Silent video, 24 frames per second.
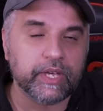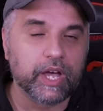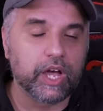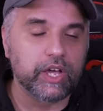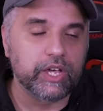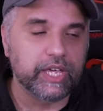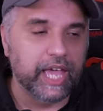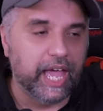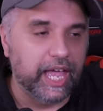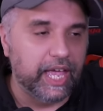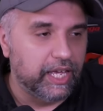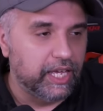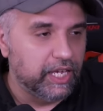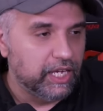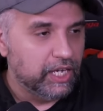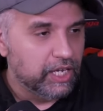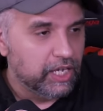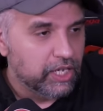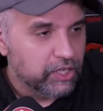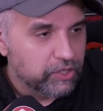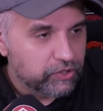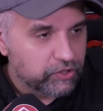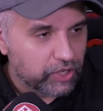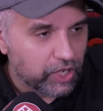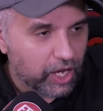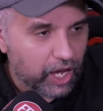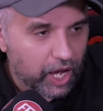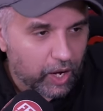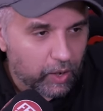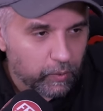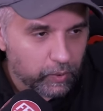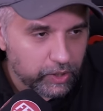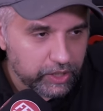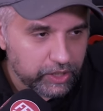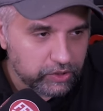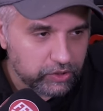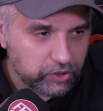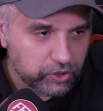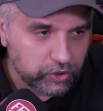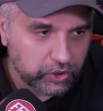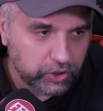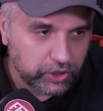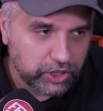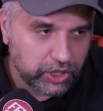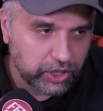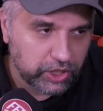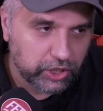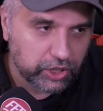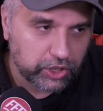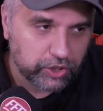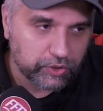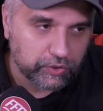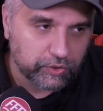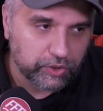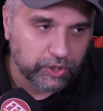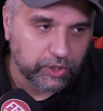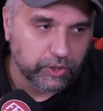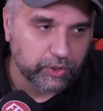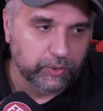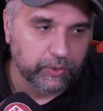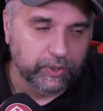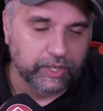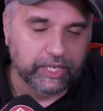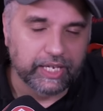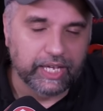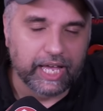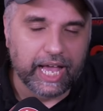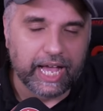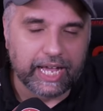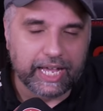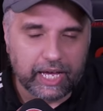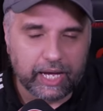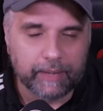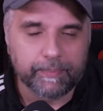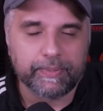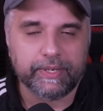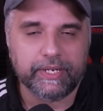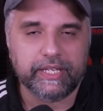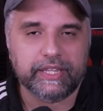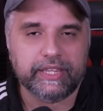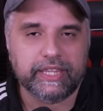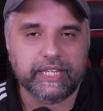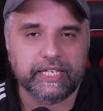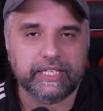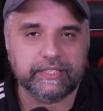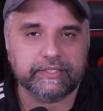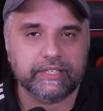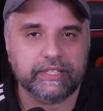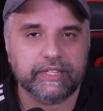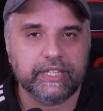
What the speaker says: Okay, so I want to talk you through a couple of things.